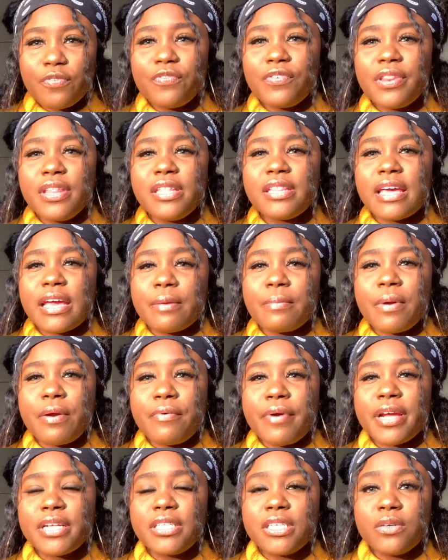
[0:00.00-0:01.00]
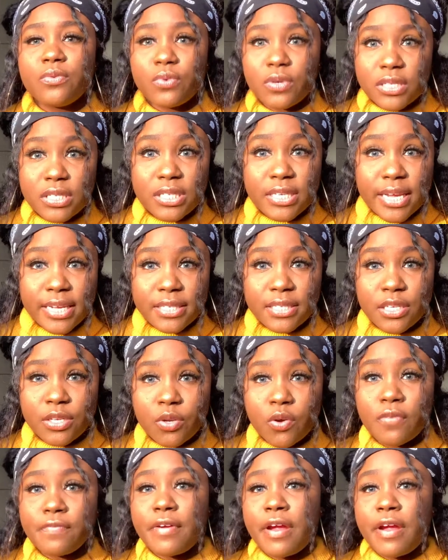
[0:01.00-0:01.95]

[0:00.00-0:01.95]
feeling like my writing was nice enough.